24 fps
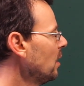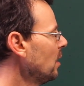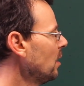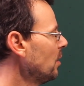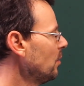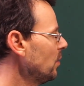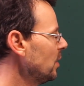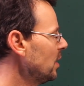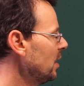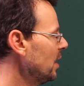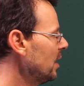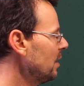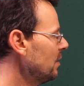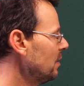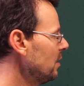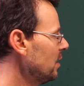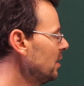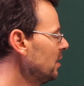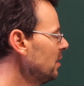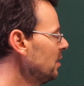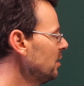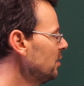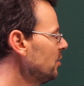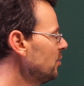we take the
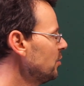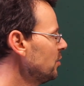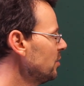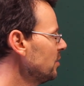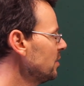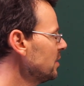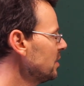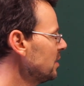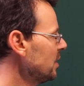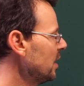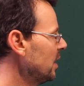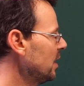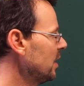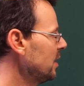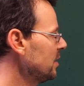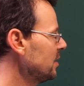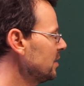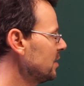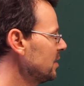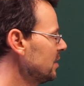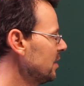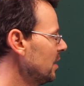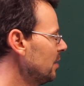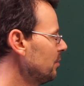integers, and as a
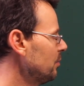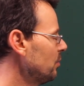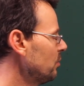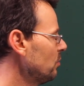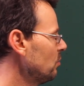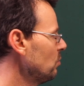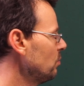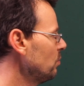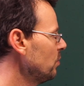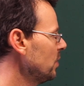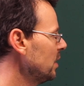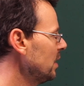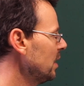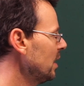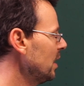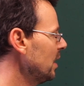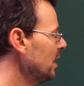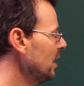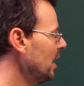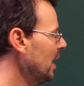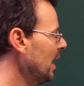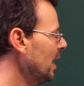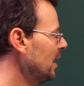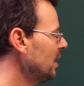subgroup we
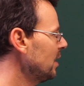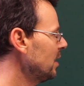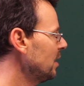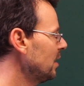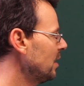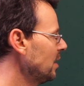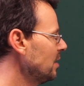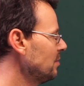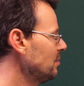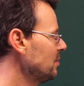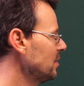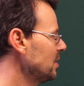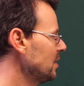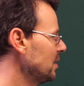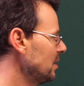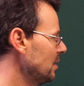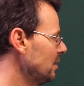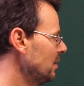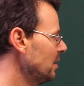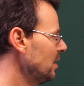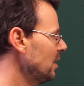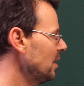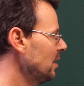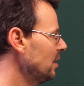take n times
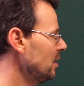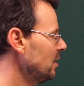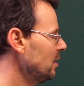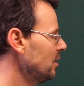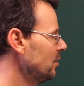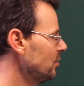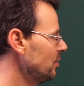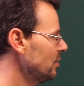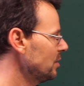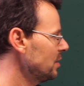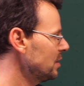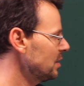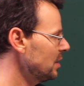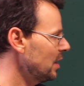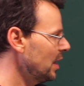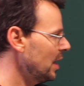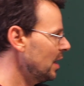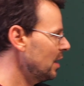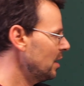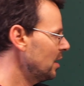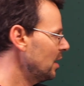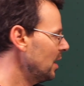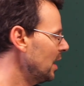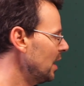the integers.
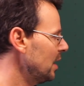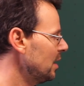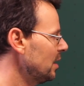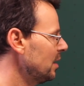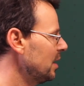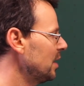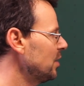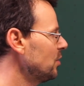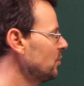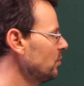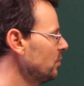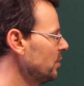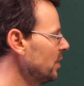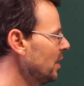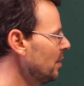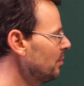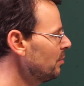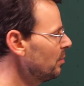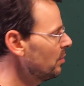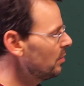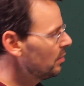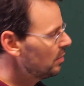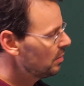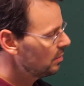N, any natural
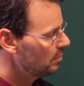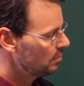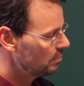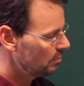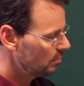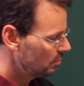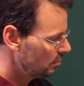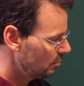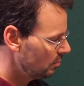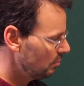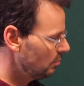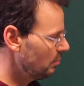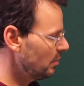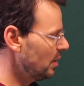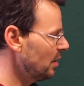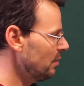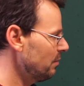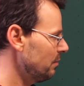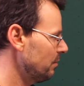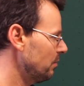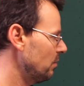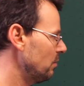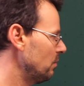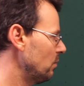number. Well,
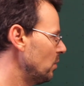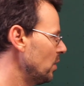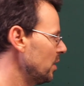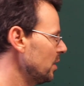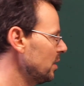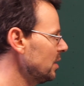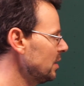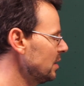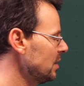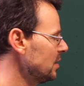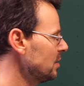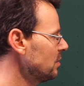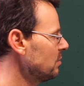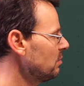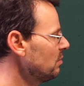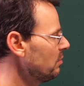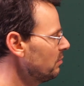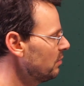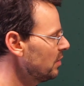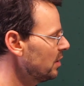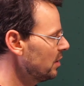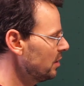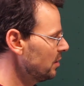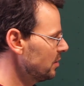for 1 it is
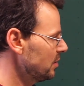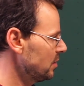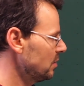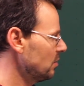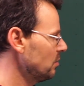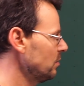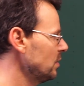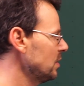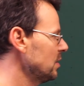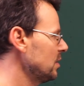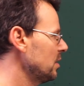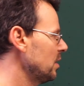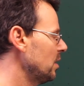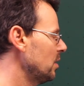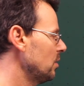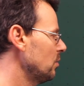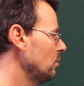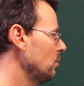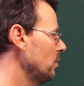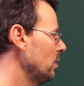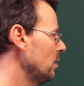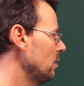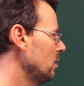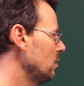trivial, so we start
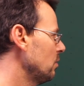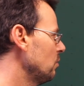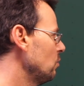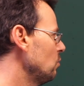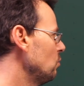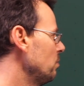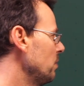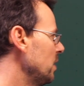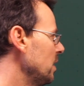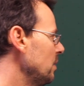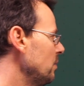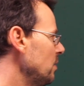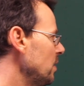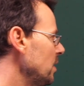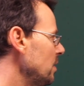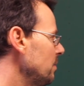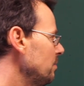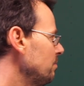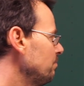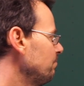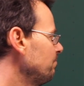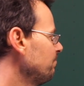with 2 maybe.